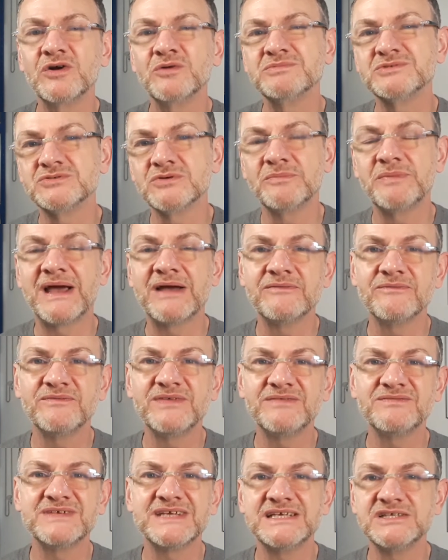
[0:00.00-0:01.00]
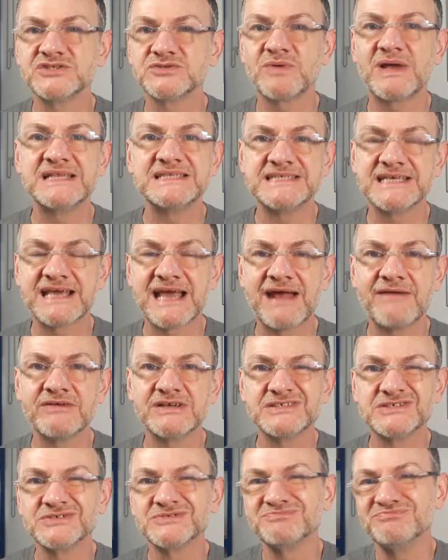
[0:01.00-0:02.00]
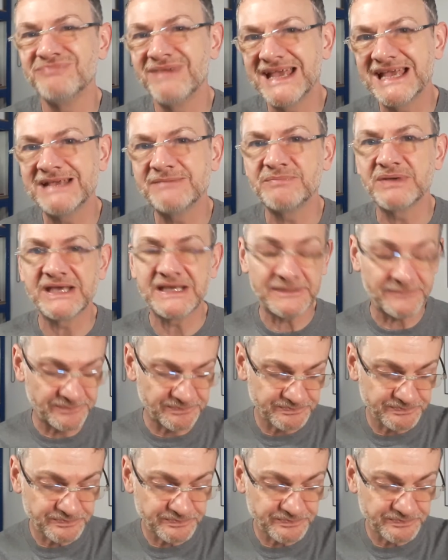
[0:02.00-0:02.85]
up to about 15-20 characters maybe,